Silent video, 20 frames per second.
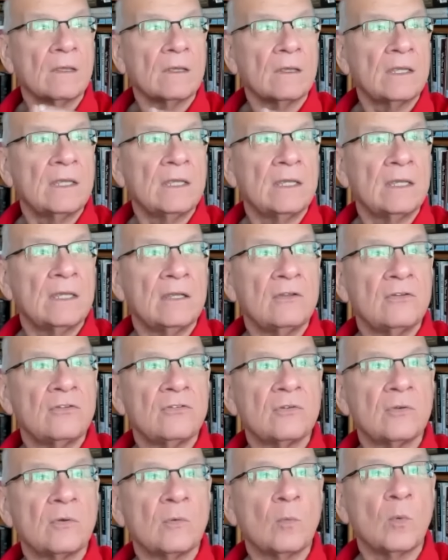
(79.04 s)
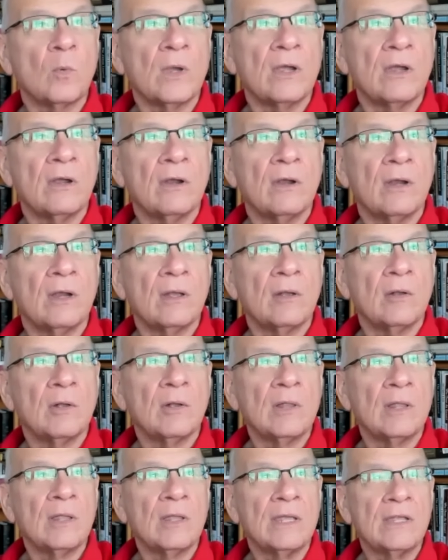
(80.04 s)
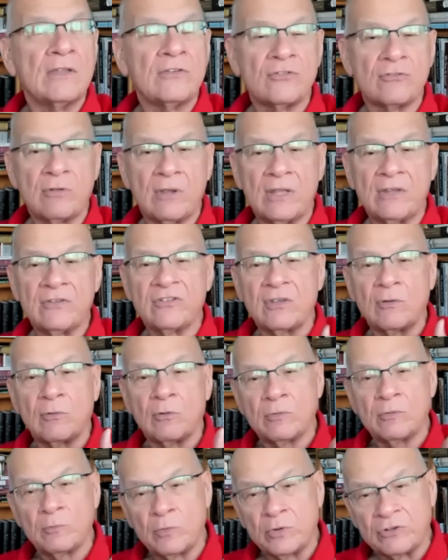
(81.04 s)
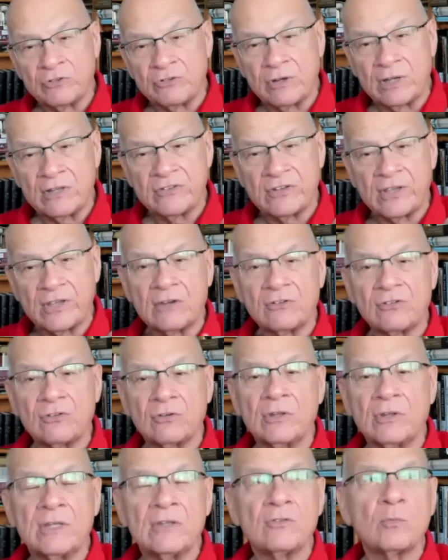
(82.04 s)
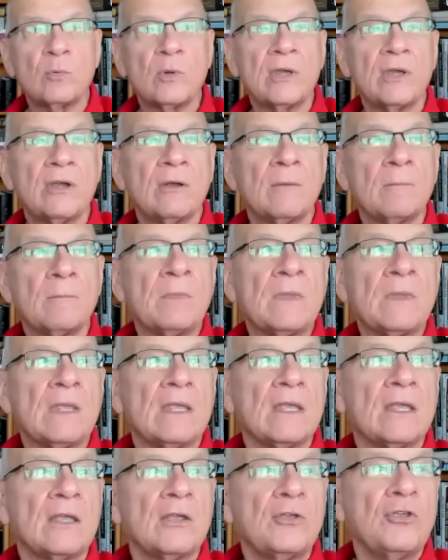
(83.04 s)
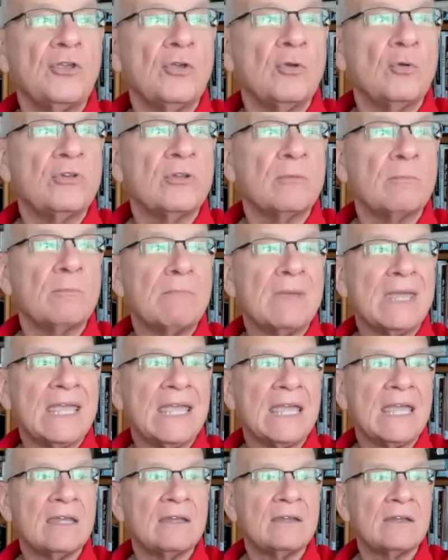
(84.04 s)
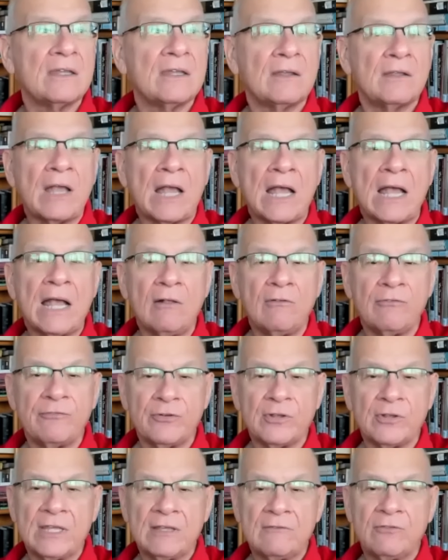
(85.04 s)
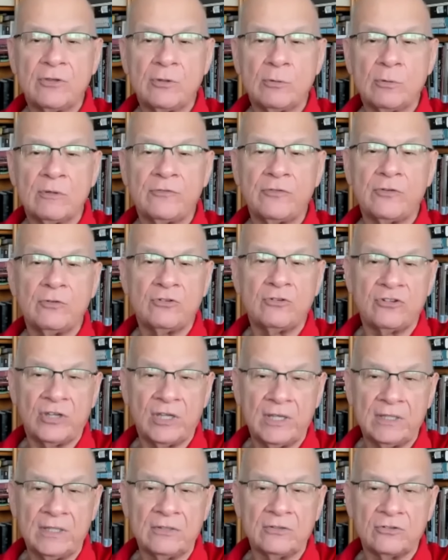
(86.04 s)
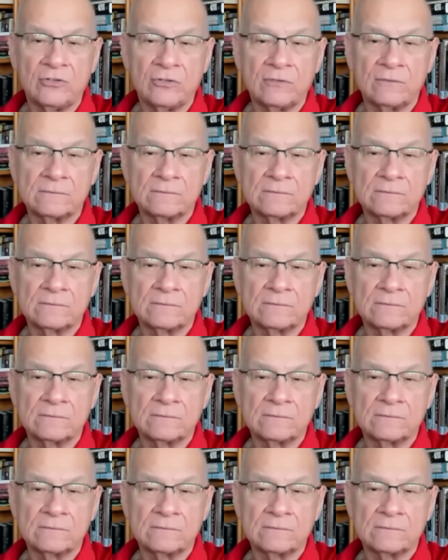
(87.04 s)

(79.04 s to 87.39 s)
is where it's transactional is where you demand, I'll forgive you if you change.